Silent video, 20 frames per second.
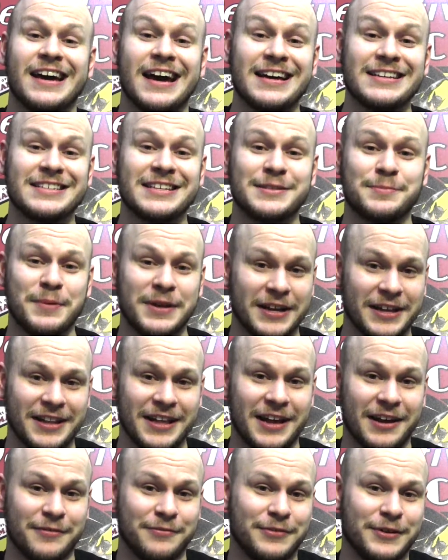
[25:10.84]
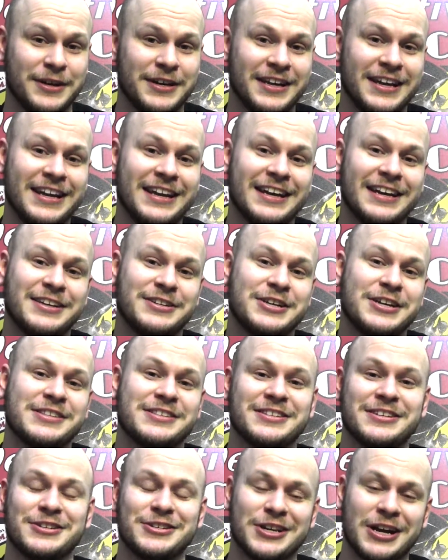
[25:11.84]
Guys, it's been a lot of fun getting a
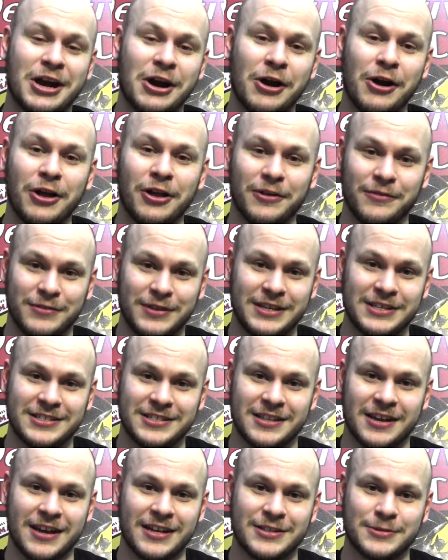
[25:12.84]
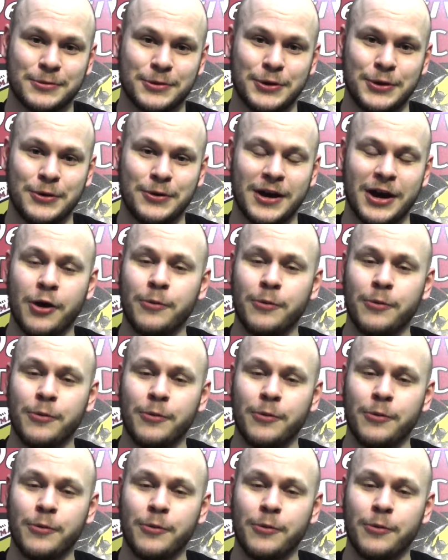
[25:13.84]
chance to share all of these thoughts with you.